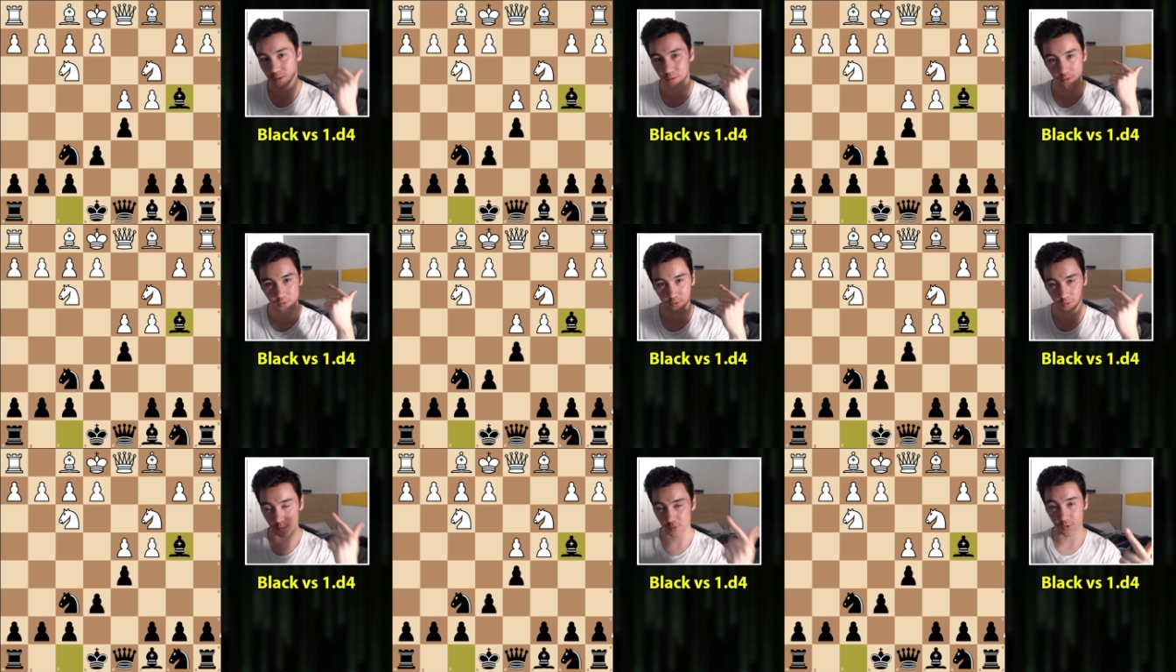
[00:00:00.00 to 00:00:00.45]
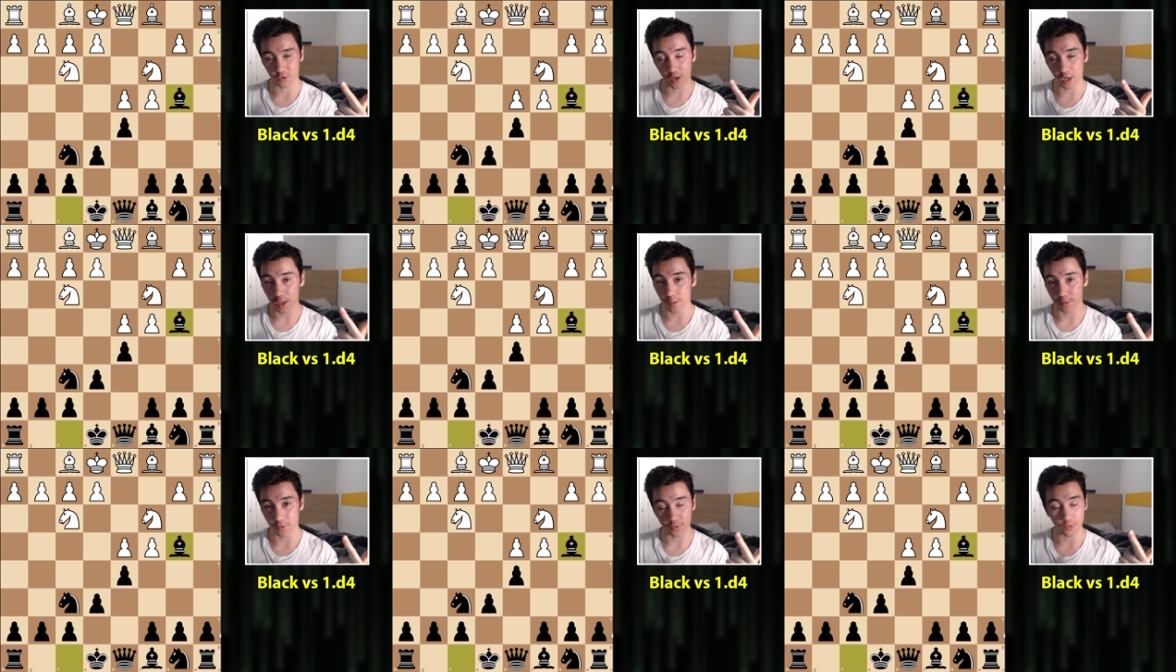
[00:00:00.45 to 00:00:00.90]

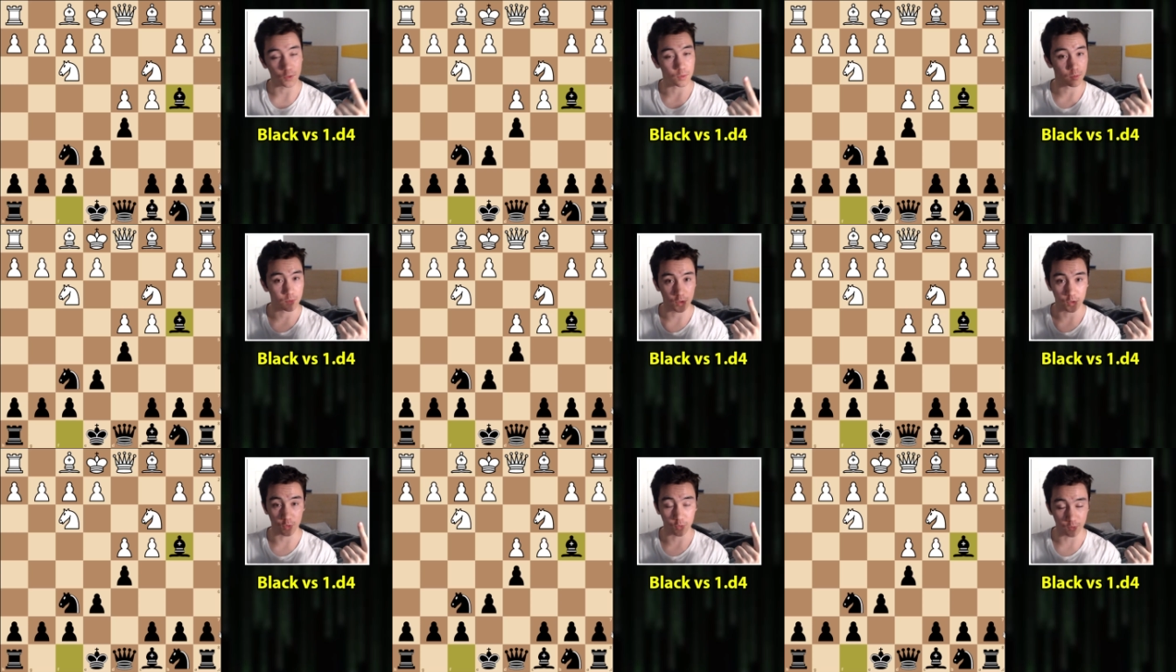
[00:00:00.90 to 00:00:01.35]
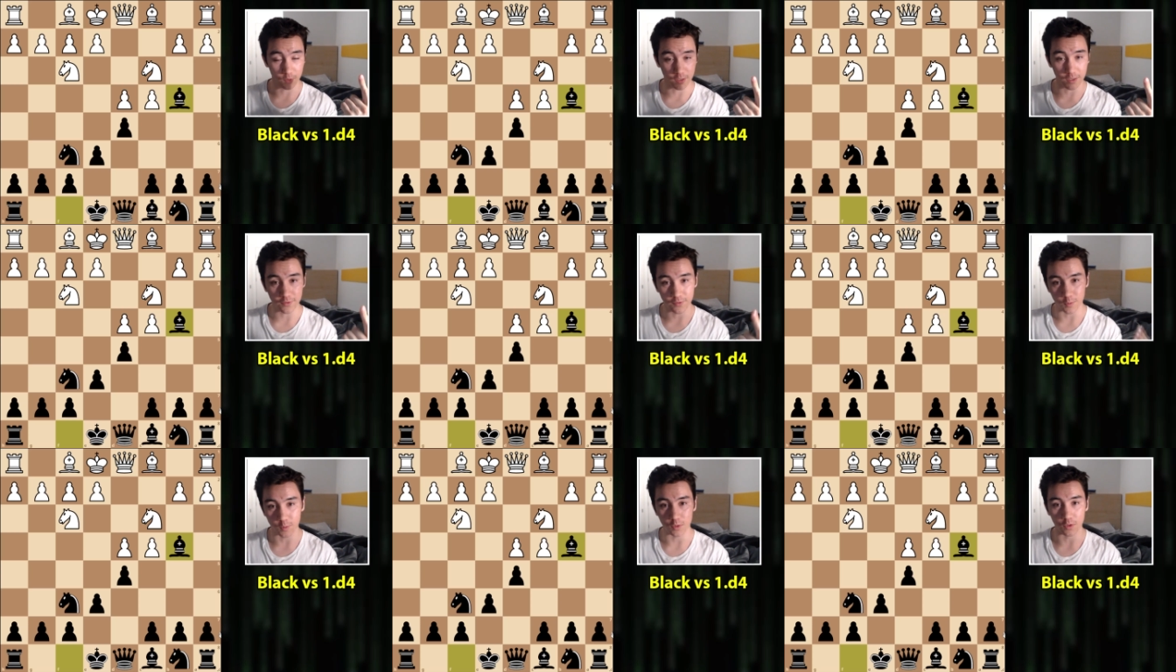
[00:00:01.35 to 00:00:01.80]
subscribe if you're not already
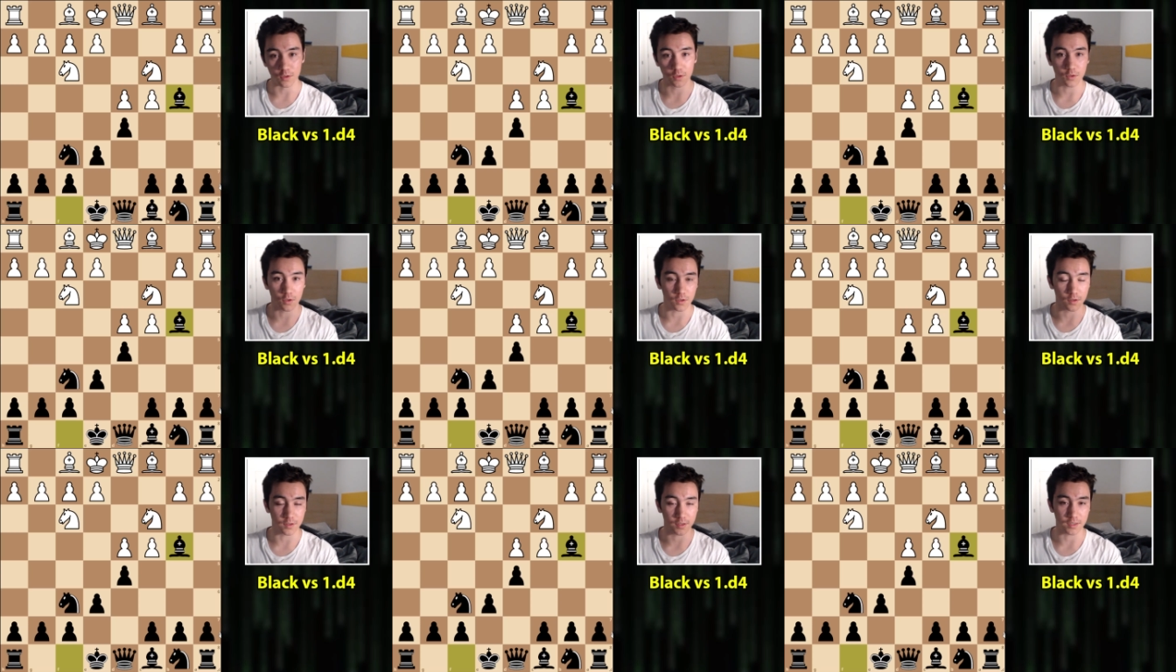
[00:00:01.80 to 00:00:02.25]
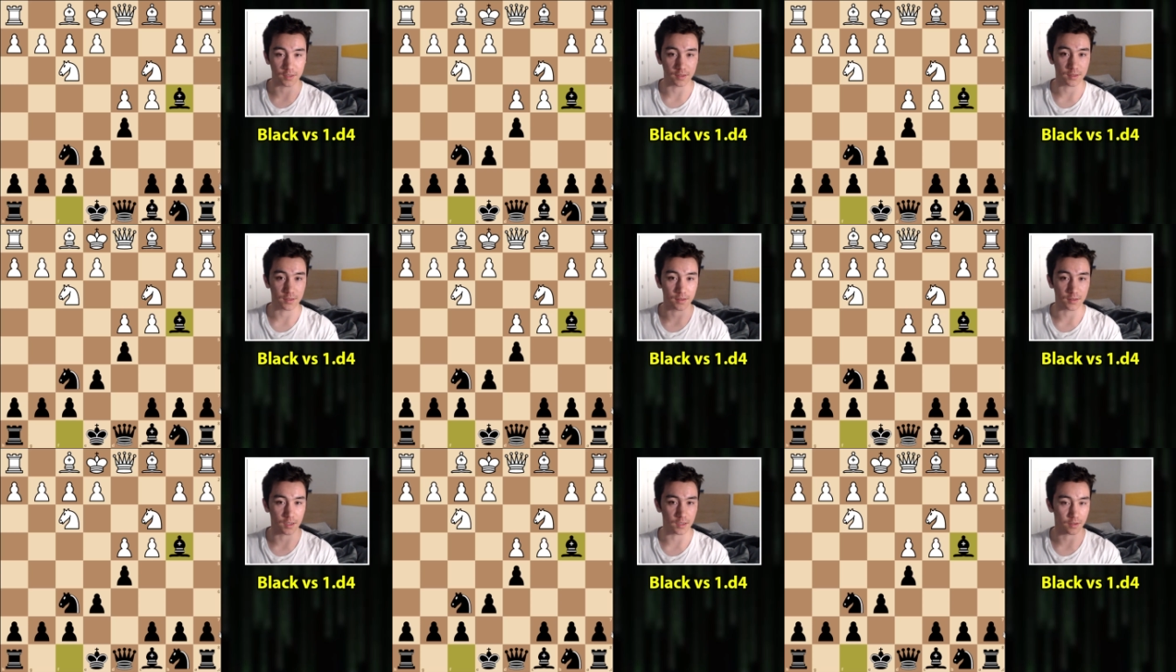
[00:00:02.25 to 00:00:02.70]
for more content
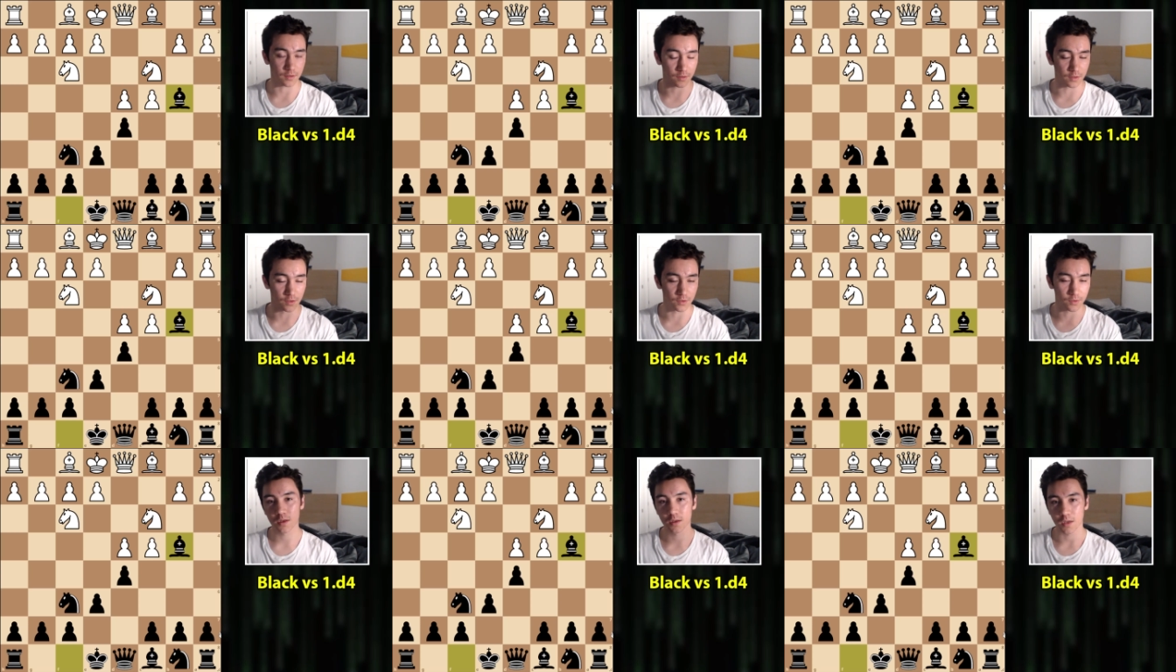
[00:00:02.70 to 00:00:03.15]
like this.